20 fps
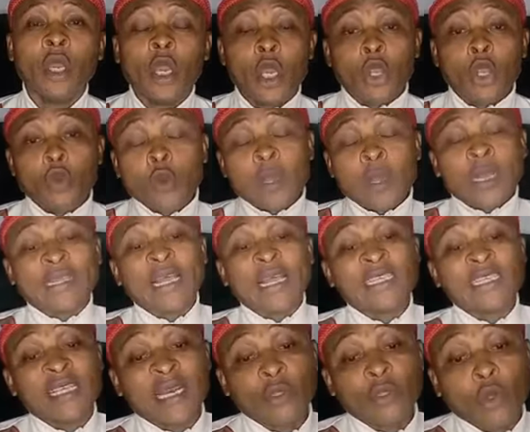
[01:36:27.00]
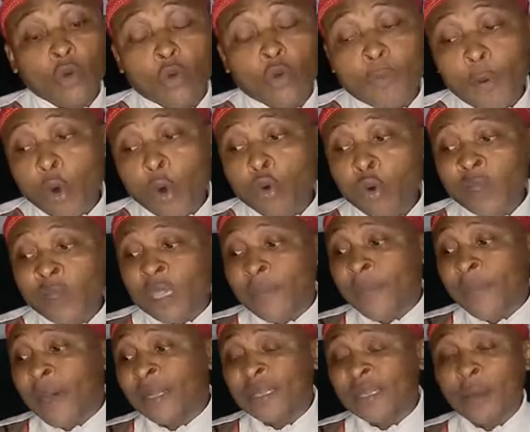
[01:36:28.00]
Look at Asari Dokubo, who
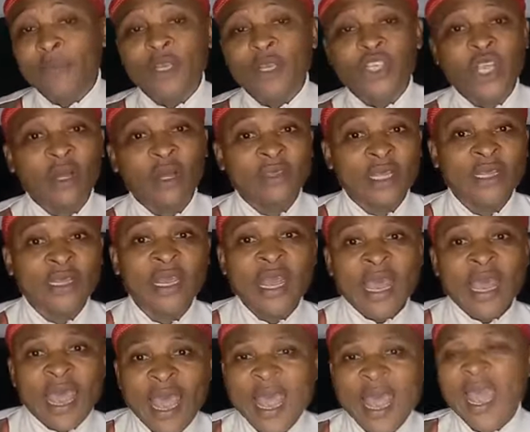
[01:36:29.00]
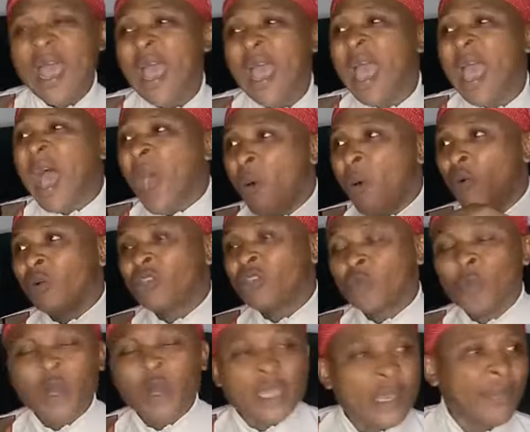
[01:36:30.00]
came out and be shouting, "Hey, I will
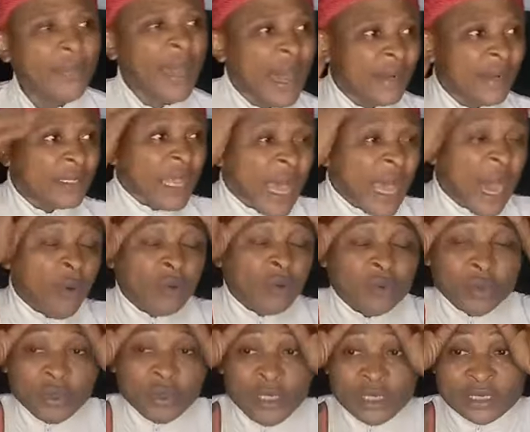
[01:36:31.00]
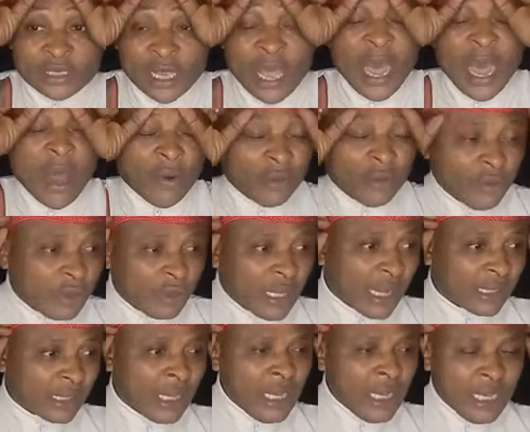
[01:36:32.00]
smoke him out. I will do this. I will do
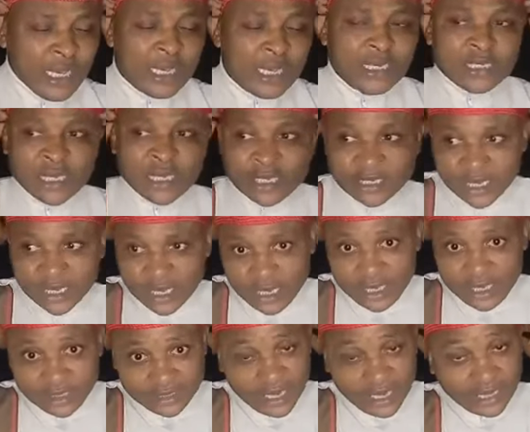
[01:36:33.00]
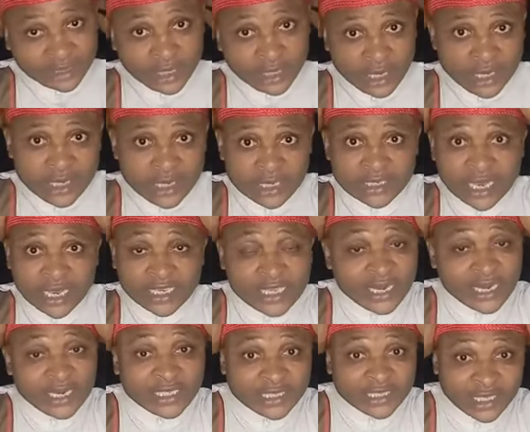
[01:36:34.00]
that. He is this. He is that." Is
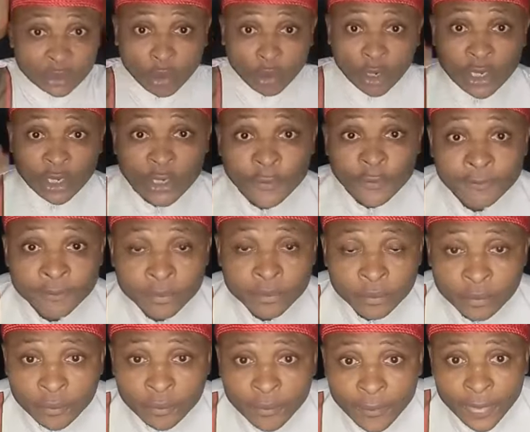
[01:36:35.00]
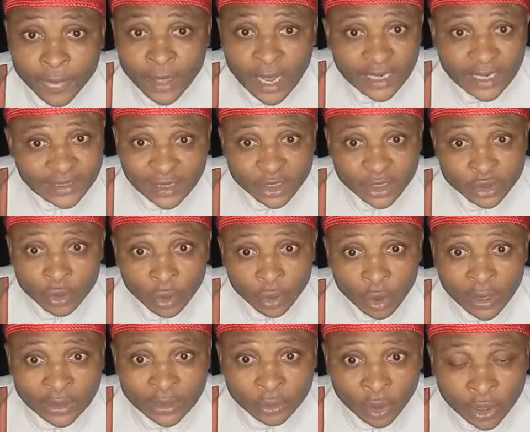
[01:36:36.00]
Asari still talking? Asari is no longer
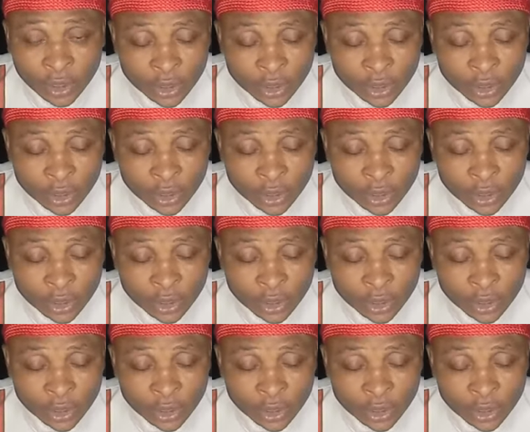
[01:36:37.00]
talking.